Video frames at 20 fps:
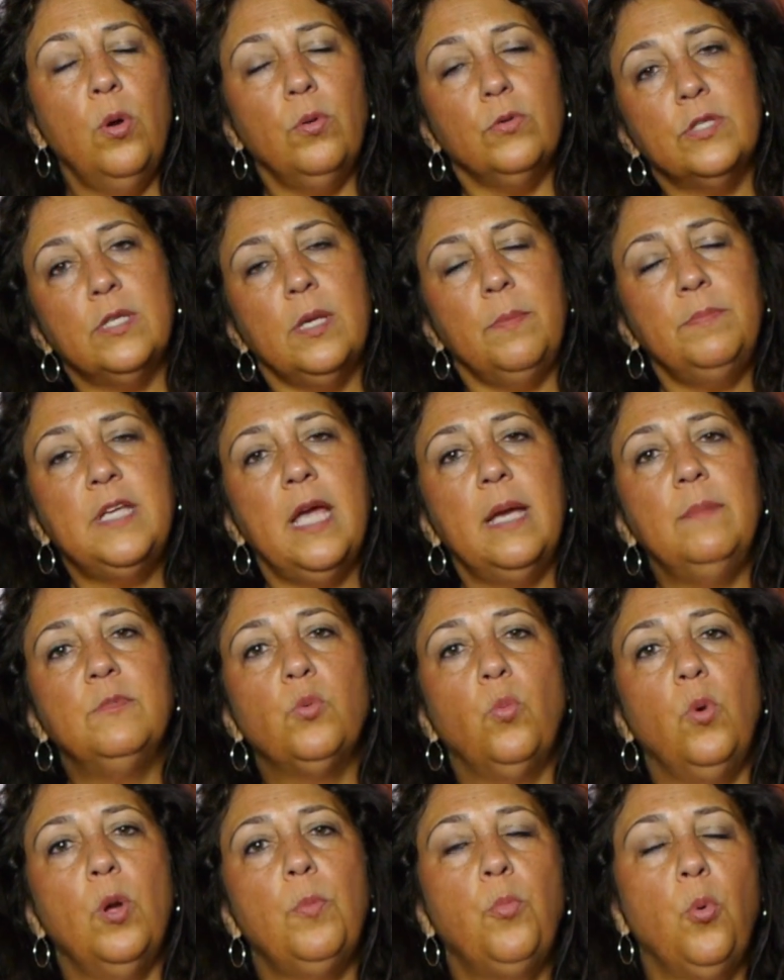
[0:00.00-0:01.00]
Sometimes
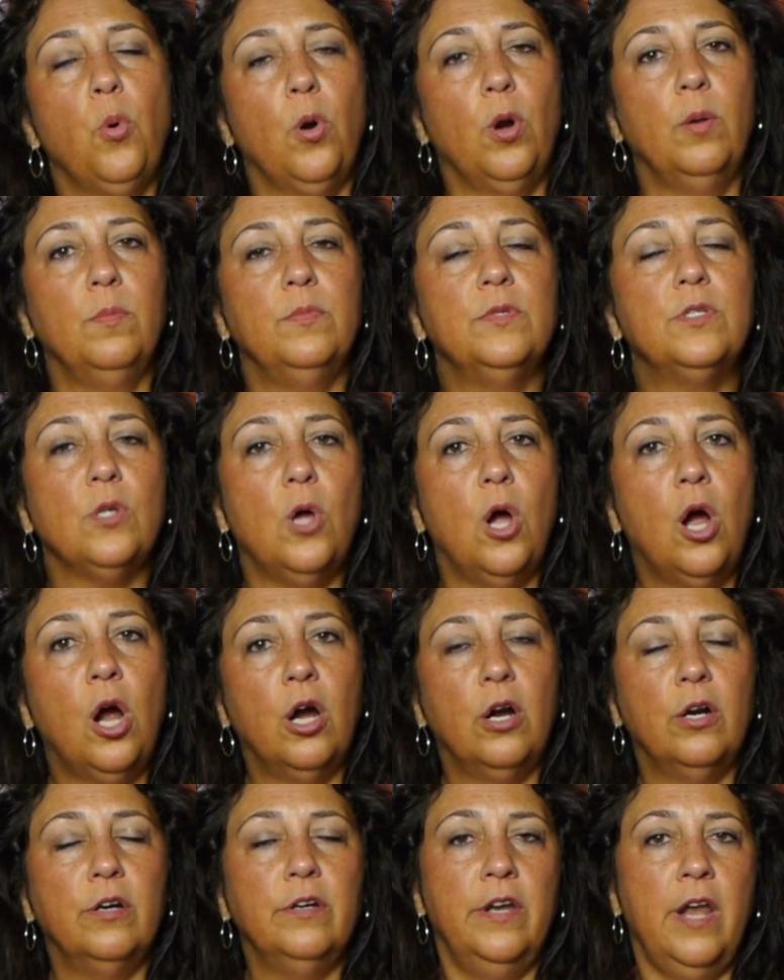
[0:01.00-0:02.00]
whipworms
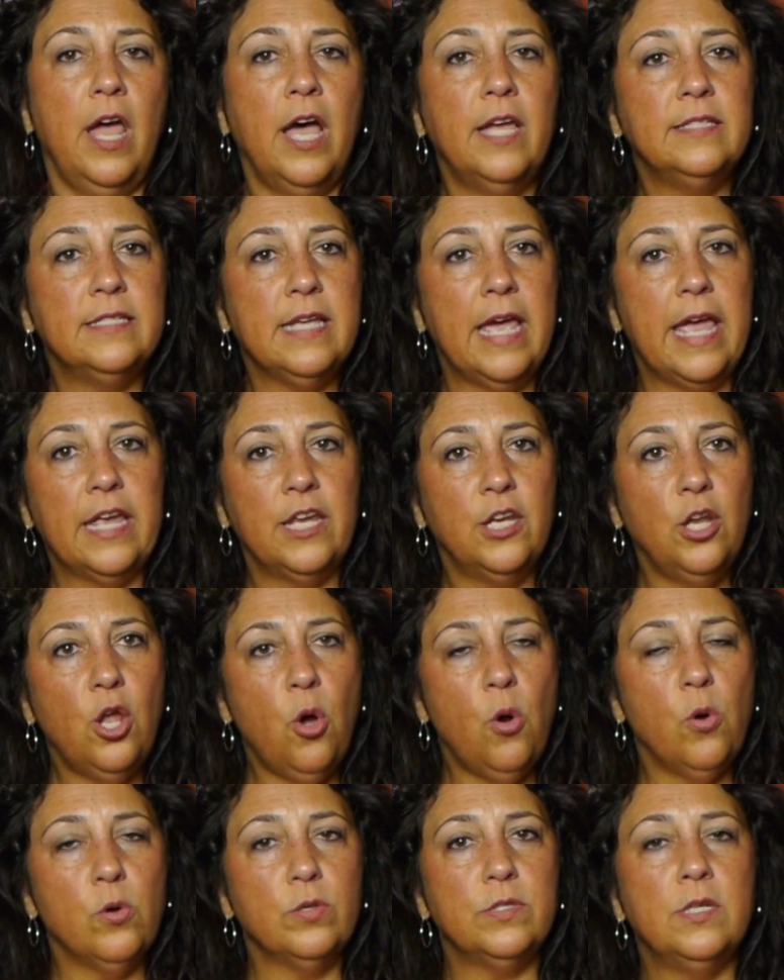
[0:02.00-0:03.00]
are not
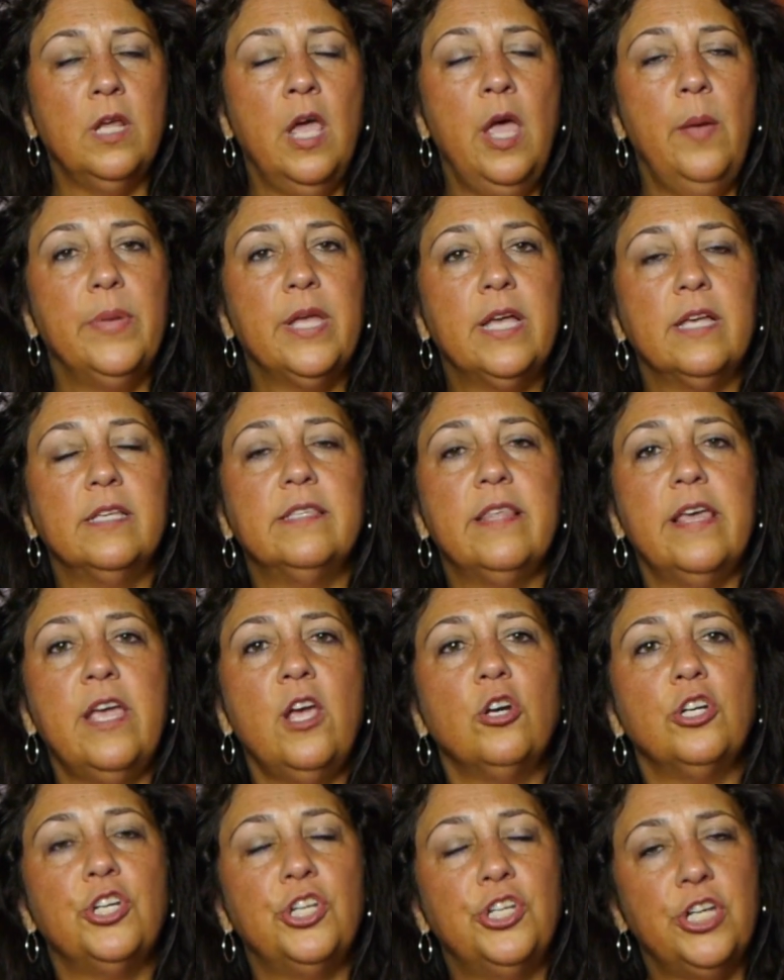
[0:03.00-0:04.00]
diagnosed because they
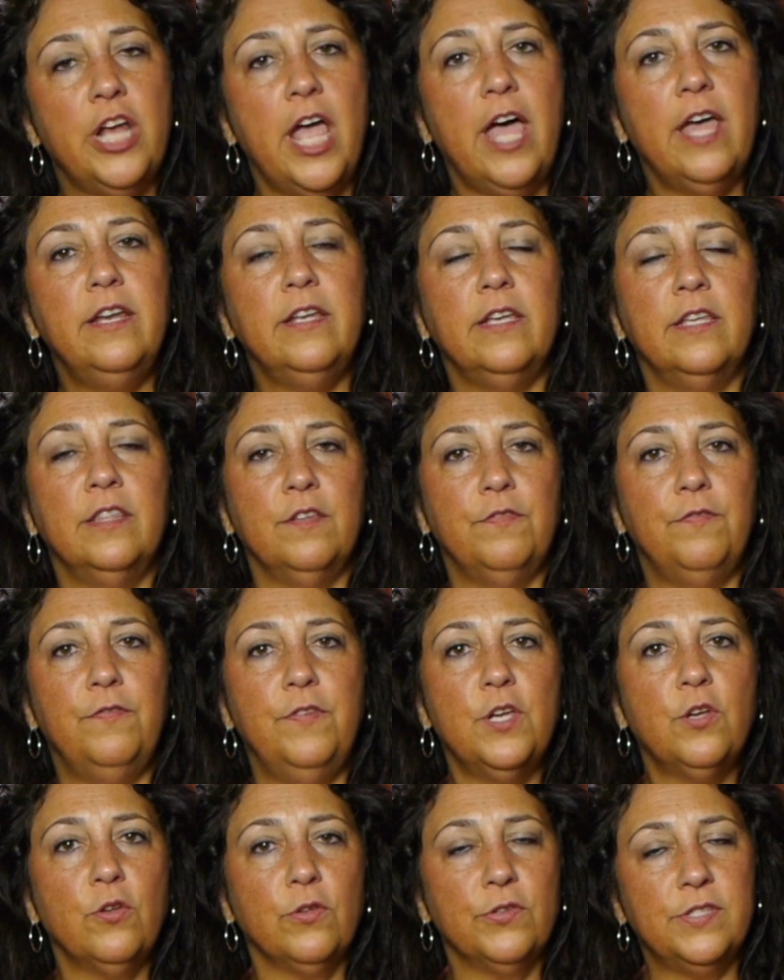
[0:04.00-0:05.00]
are shed in the
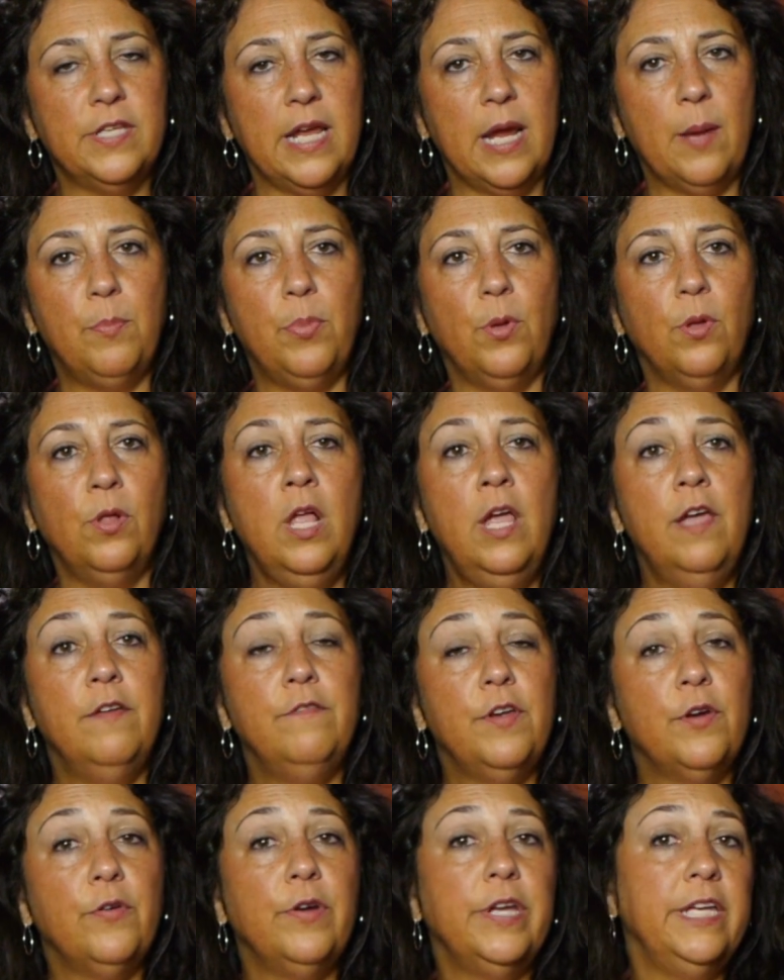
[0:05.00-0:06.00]
fecal sample
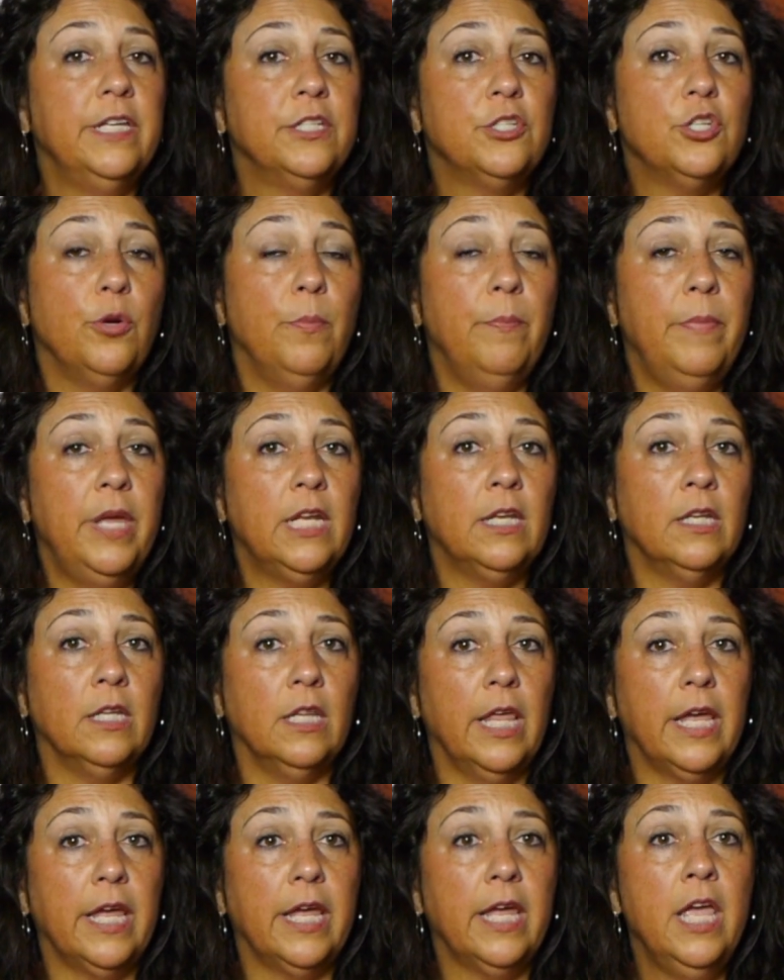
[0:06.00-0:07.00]
very
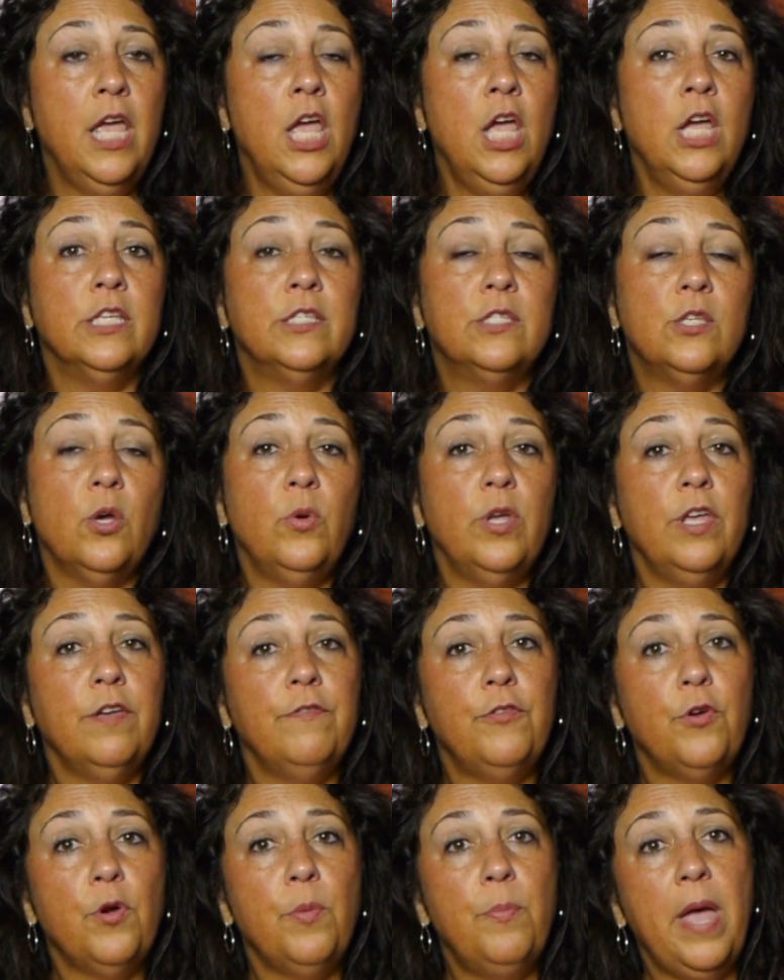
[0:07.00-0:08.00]
intermittently. So
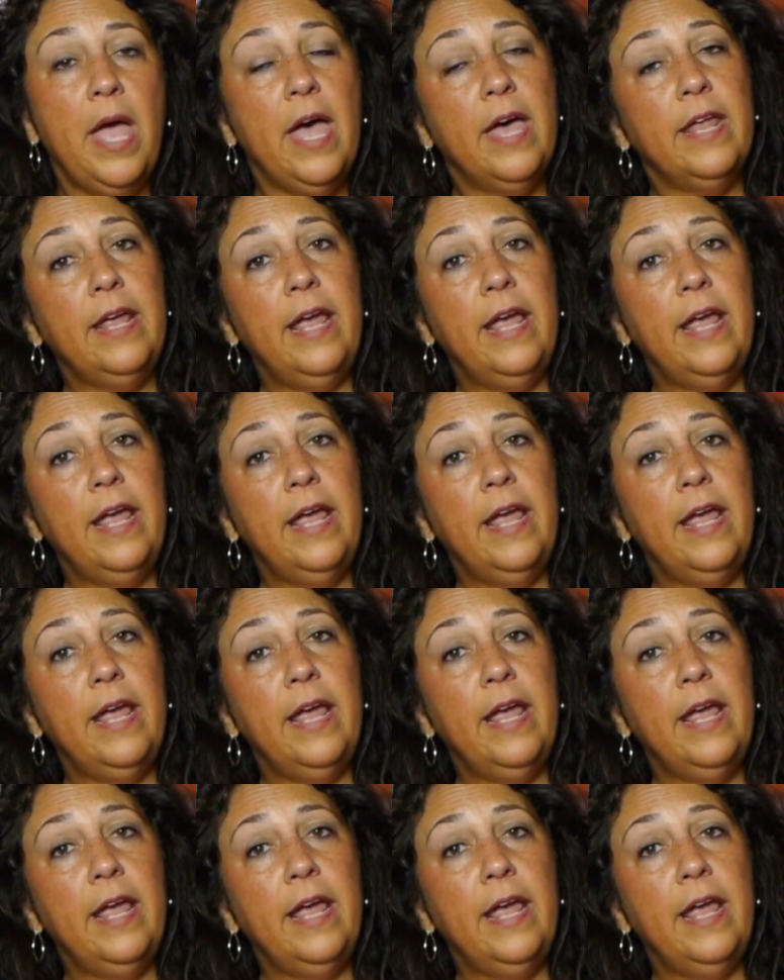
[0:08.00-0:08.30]
if your pet